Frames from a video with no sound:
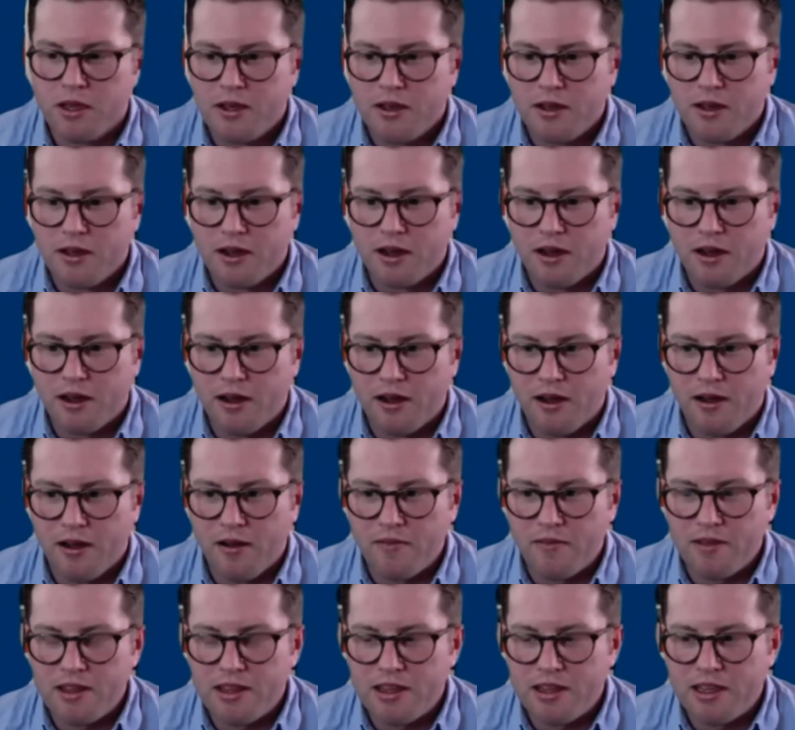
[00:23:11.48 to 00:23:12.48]

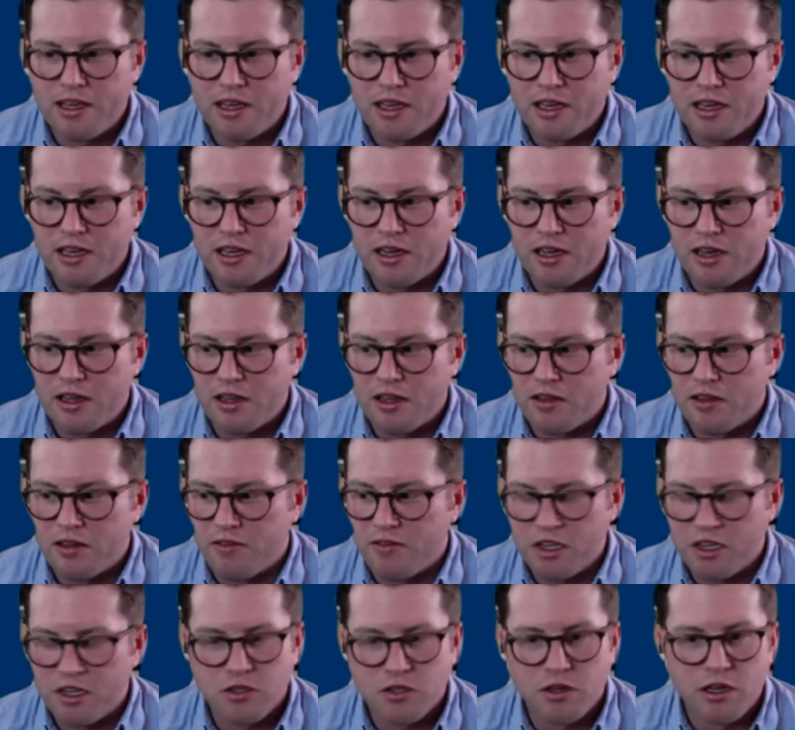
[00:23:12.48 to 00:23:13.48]
The
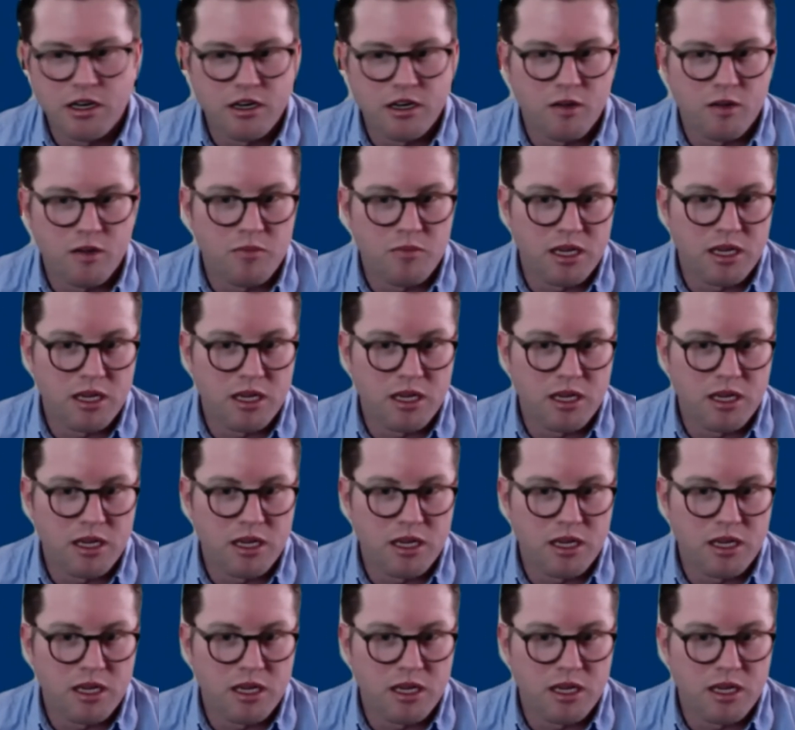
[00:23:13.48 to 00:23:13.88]
vessel ended up